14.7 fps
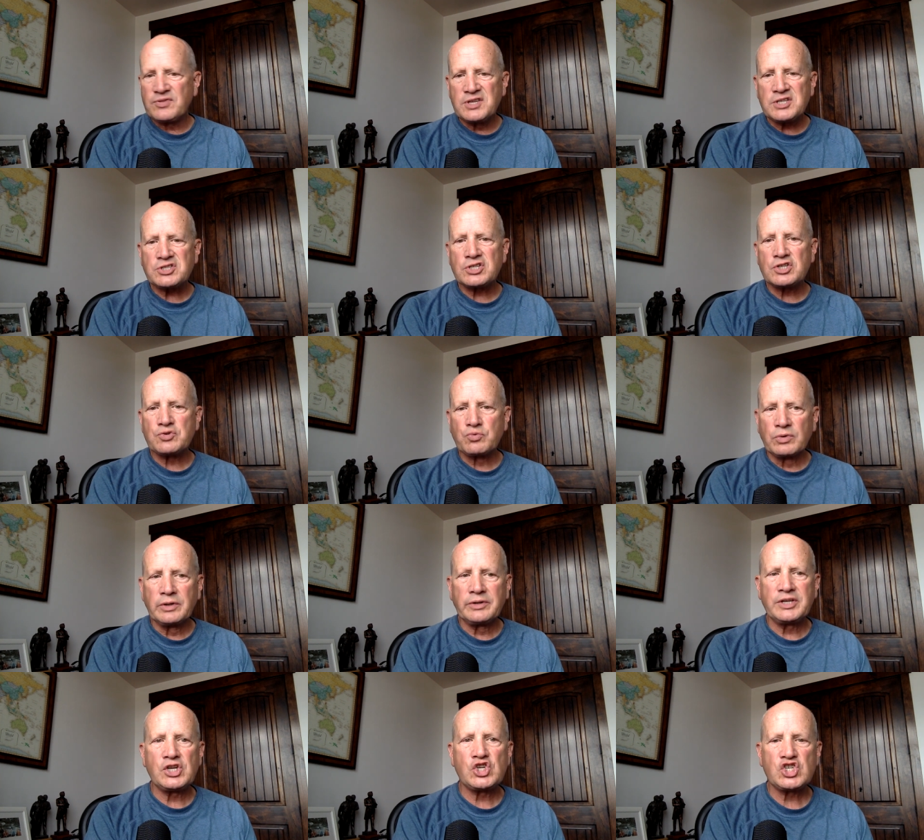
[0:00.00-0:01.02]
this is
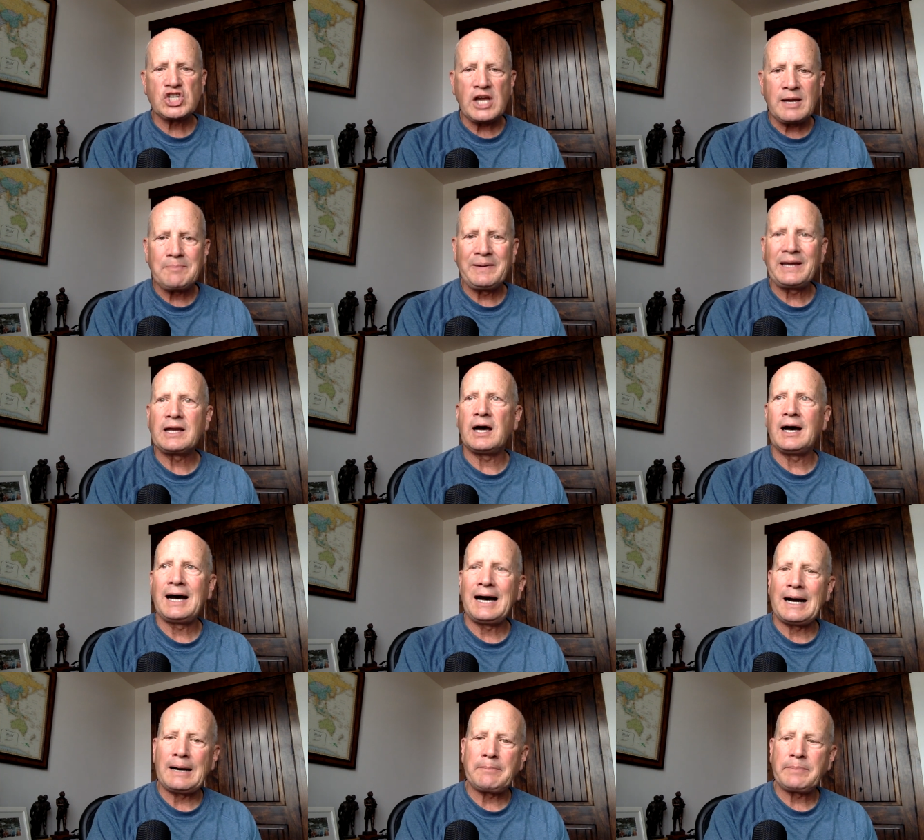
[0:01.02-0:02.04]
really shaping
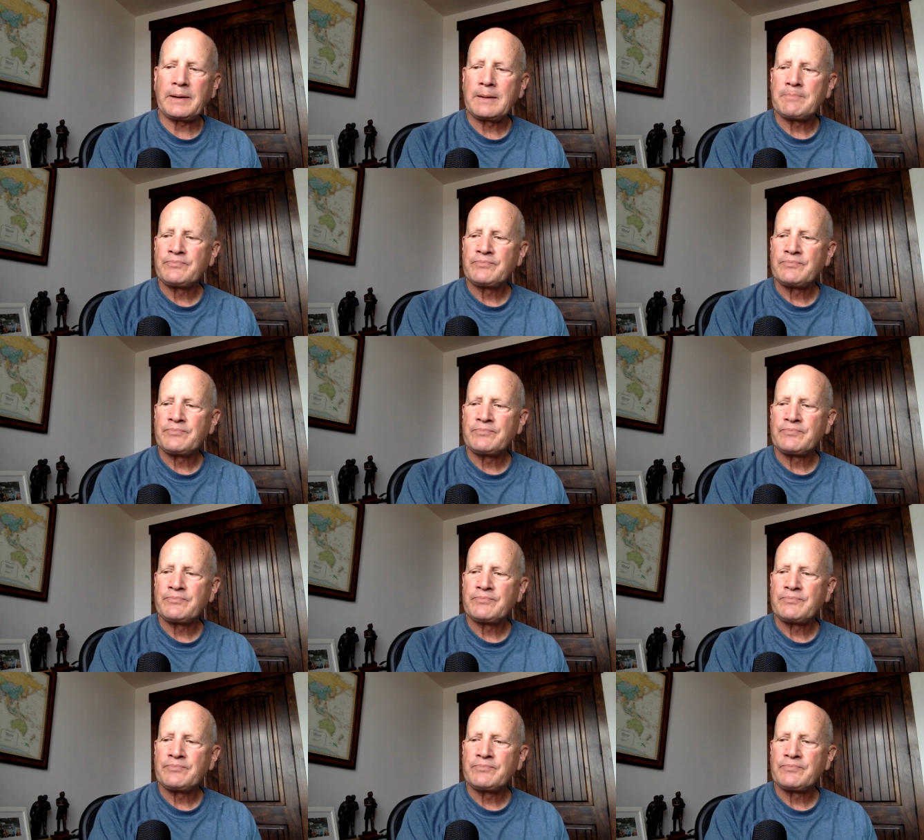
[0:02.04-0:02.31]
up.